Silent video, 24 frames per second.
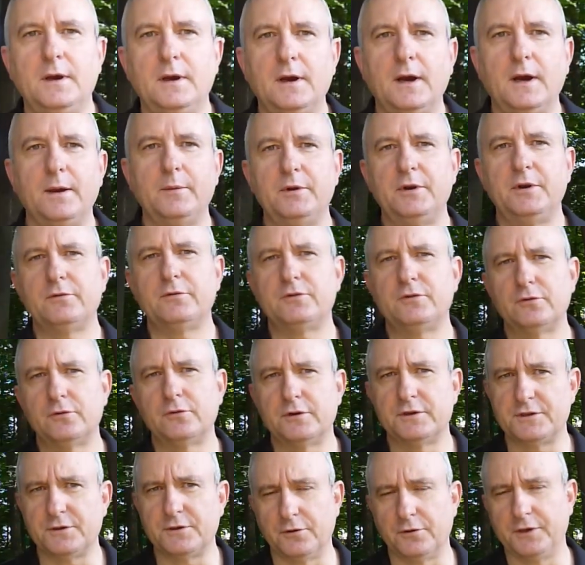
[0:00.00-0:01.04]
I'm an
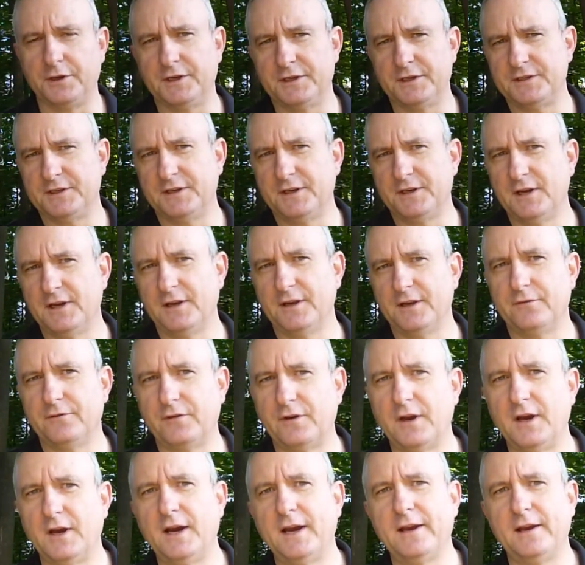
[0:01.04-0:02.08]
outdoors-oriented kind of
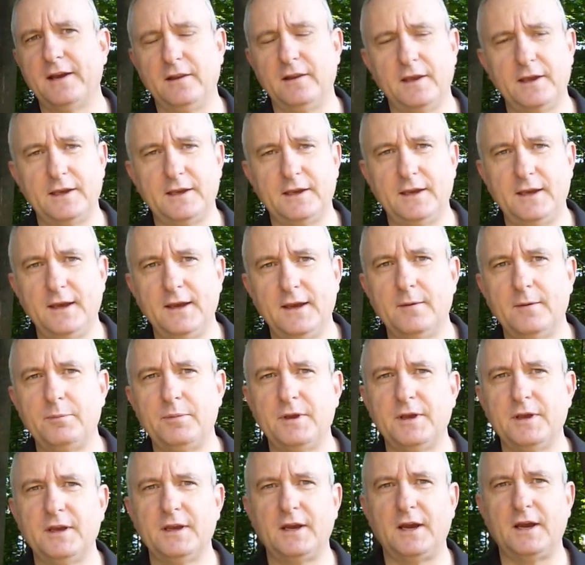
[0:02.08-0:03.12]
guy. I like
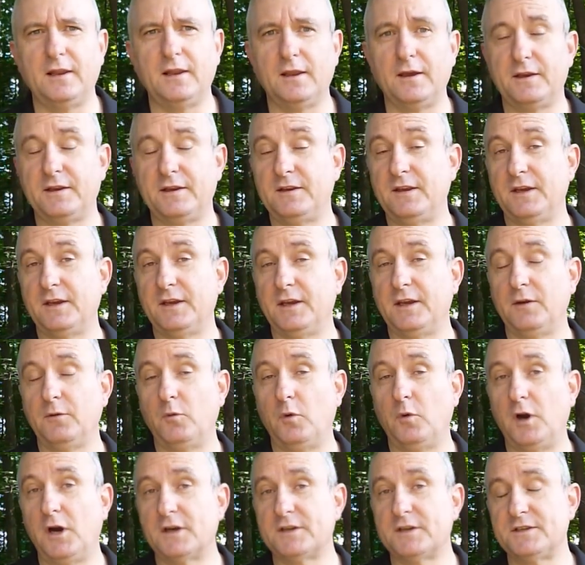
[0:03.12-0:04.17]
camping, I like taking
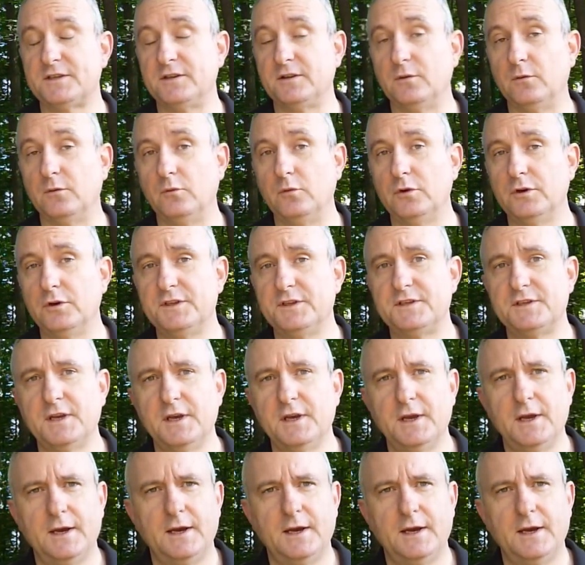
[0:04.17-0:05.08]
walks in the woods.